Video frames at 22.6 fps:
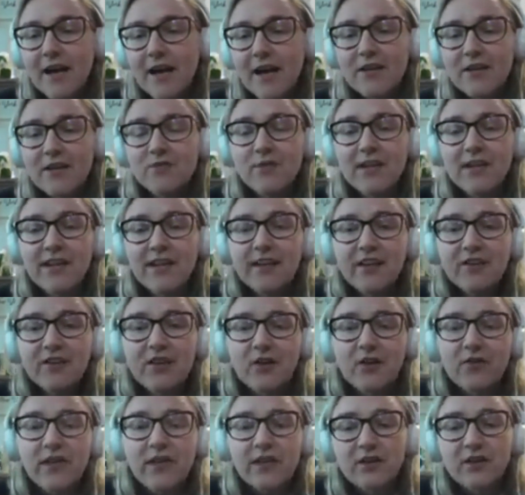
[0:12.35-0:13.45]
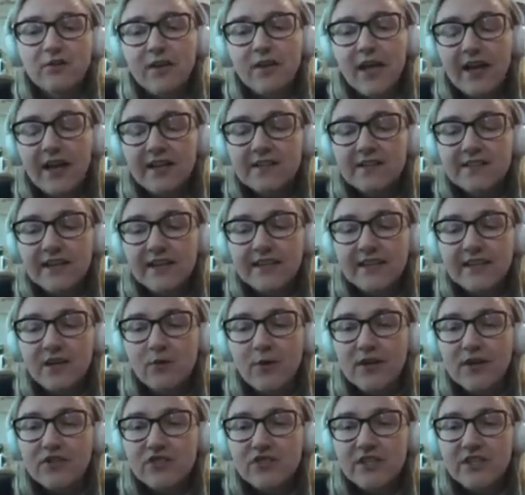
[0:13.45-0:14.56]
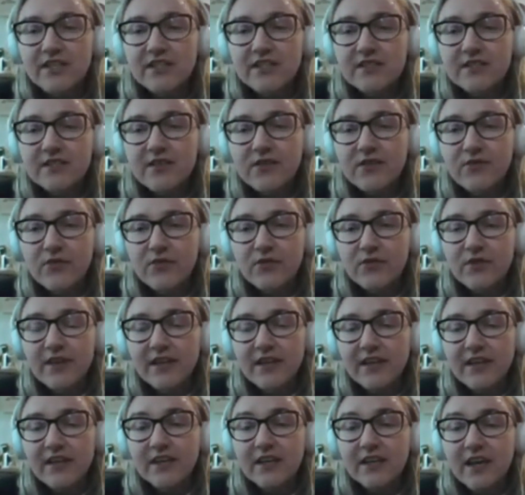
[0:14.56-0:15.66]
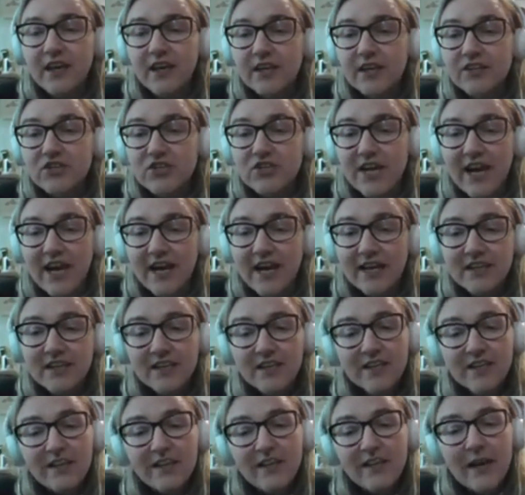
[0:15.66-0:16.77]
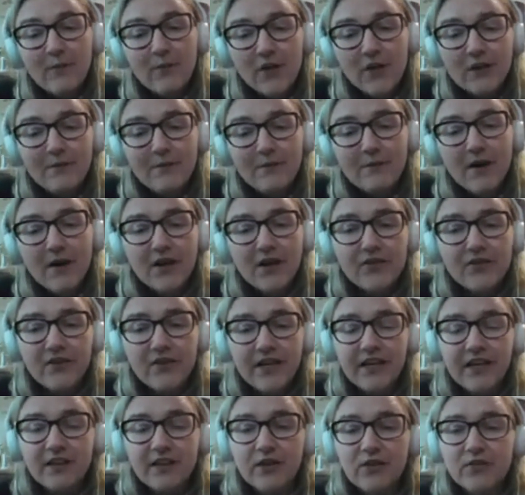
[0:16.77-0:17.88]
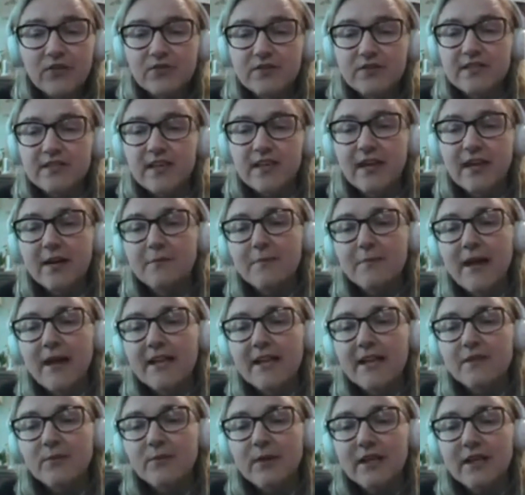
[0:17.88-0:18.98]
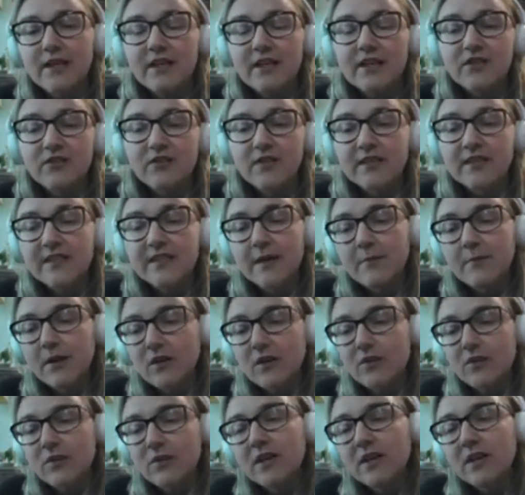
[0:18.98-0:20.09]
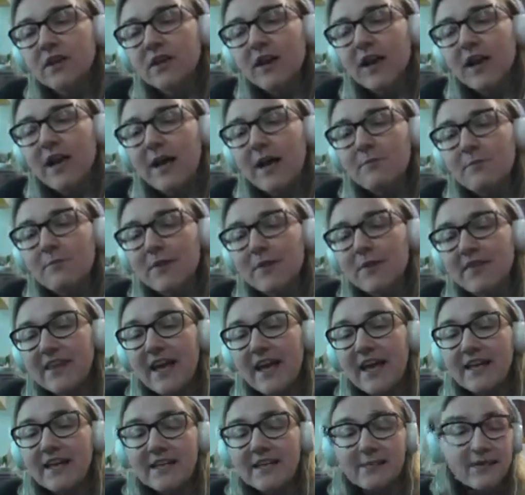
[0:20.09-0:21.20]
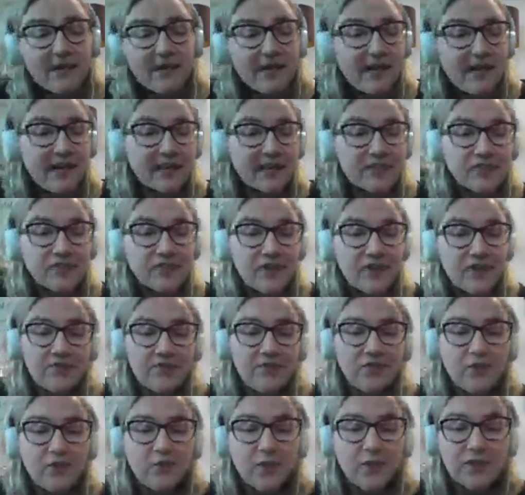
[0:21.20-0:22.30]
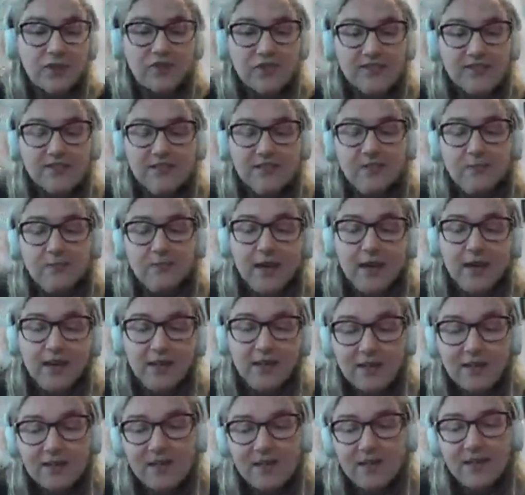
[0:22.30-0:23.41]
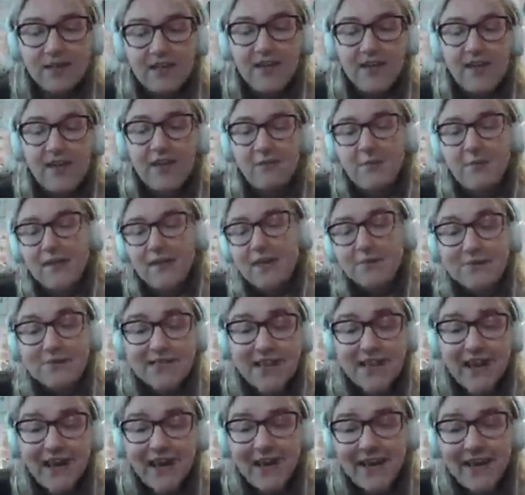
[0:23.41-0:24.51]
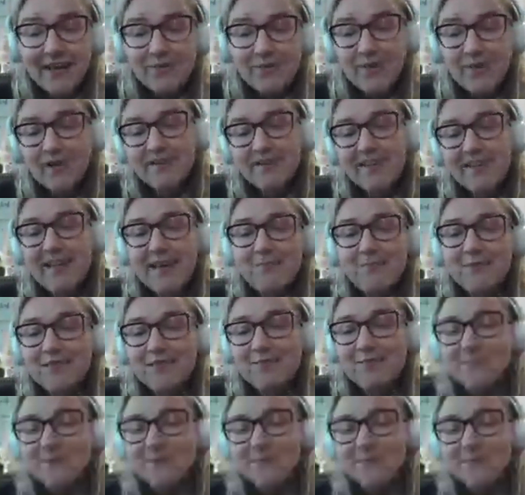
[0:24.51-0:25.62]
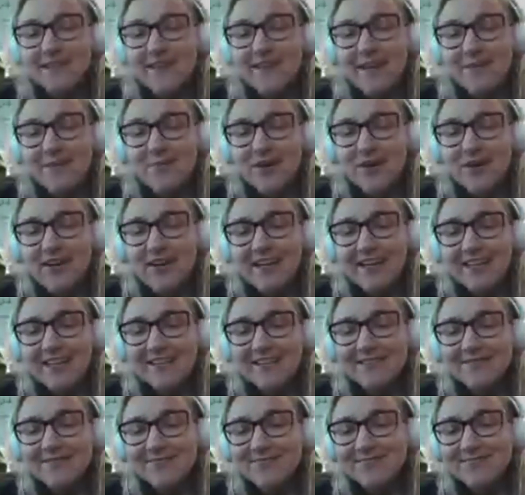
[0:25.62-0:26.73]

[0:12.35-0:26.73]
I just want to let you know that you can send in questions through the uh, chat, and we're going to be moderating those um, as we do the demo. Um, and at the end, I'm going to answer all of your questions as well. Uh, my name is Kat. I work at the Hamilton Public Library.